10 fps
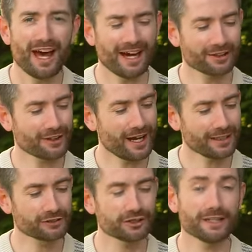and are
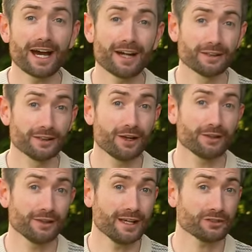actually a
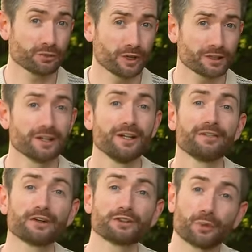lot less work
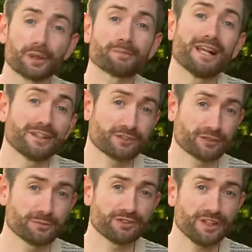than growing plants
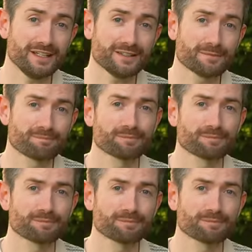from seed.